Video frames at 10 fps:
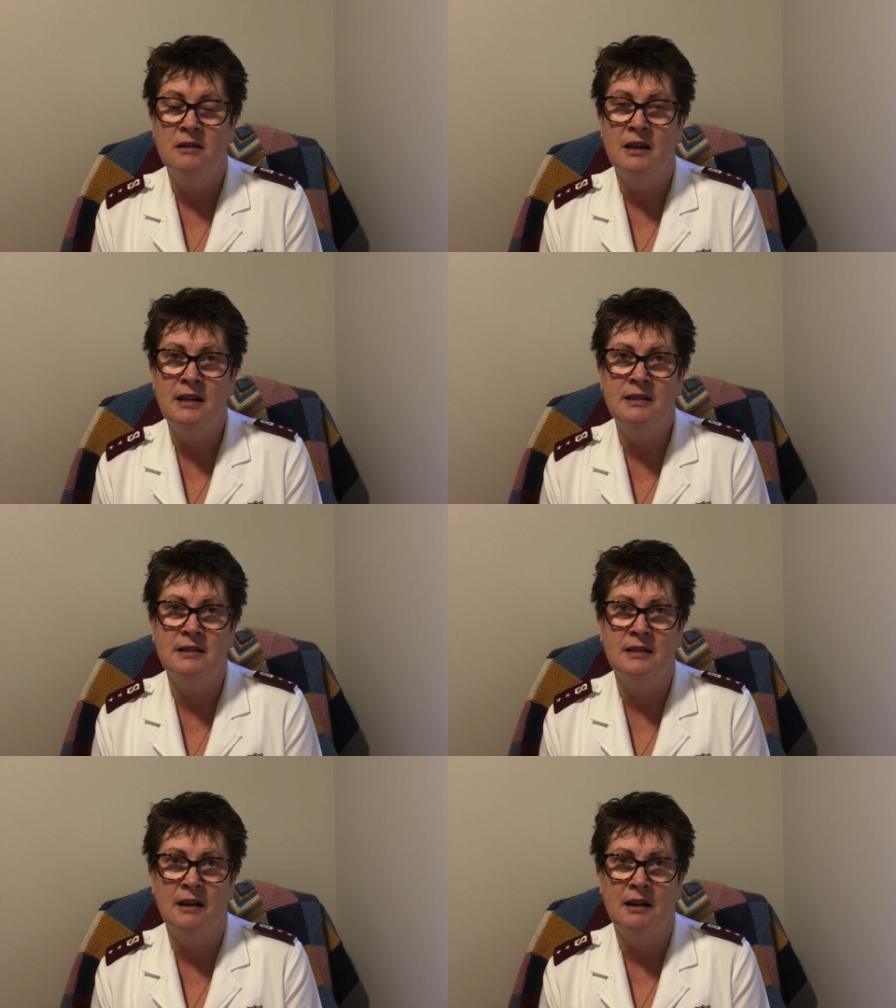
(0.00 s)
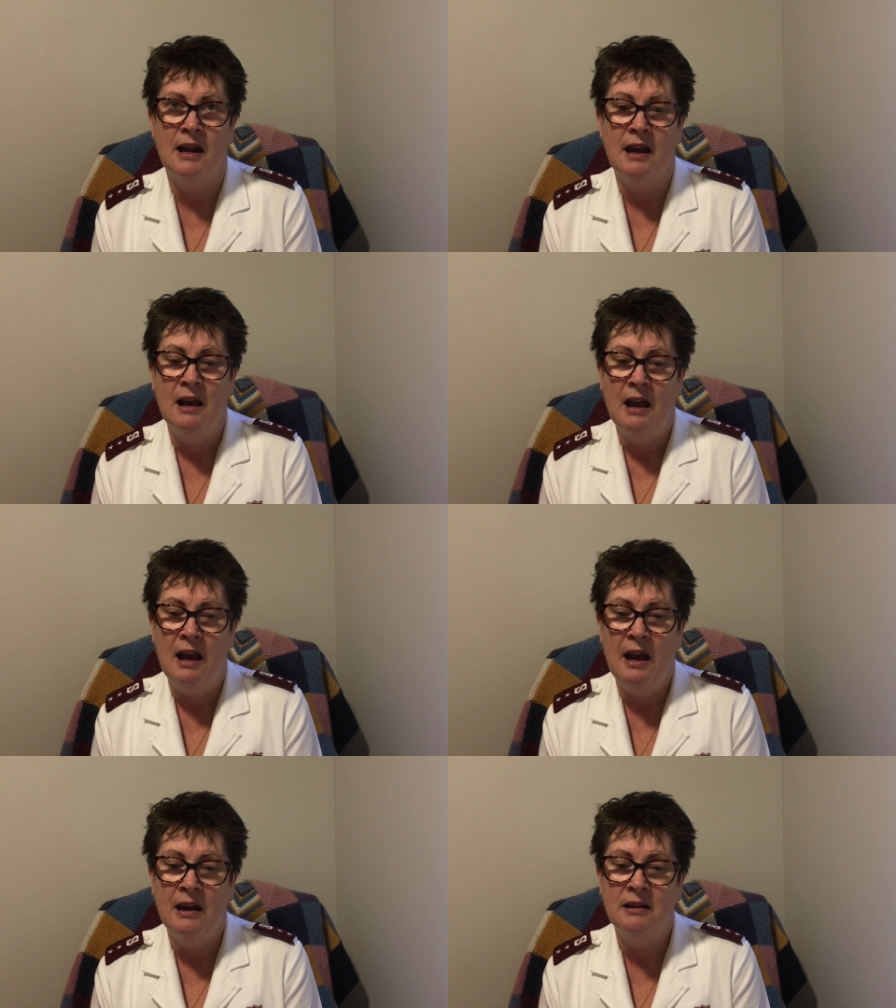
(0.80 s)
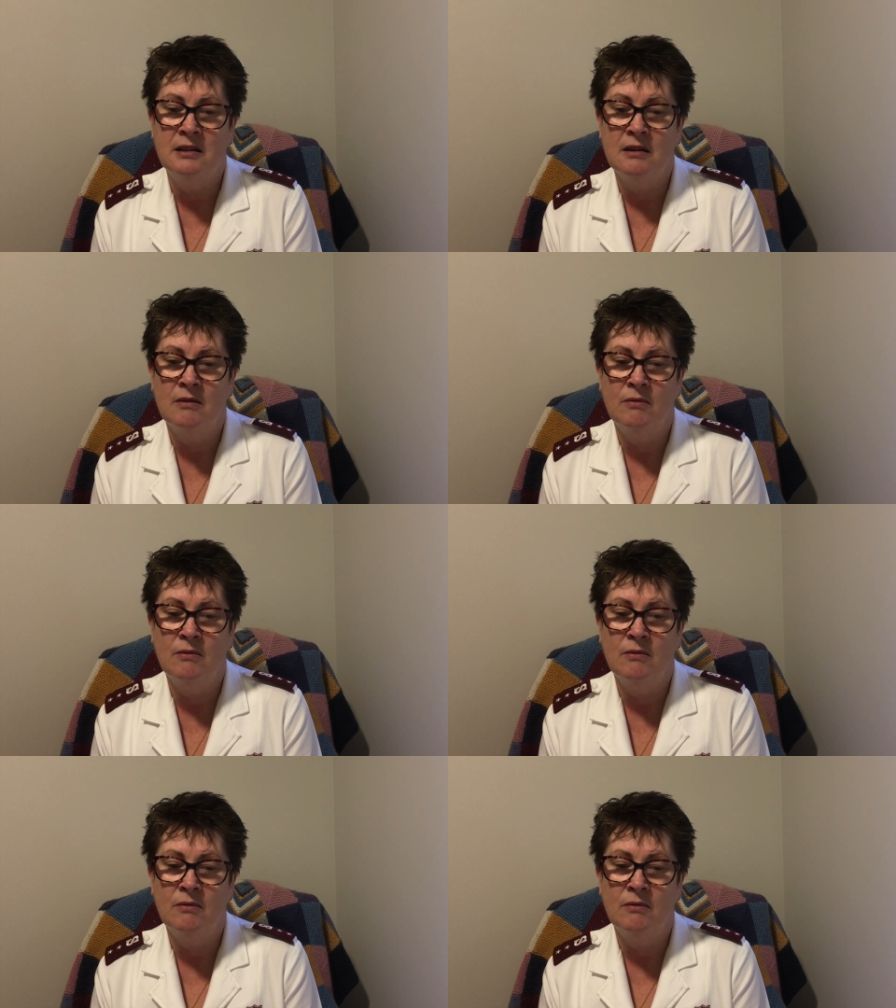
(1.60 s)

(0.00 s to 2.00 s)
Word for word: to Easter Sunday and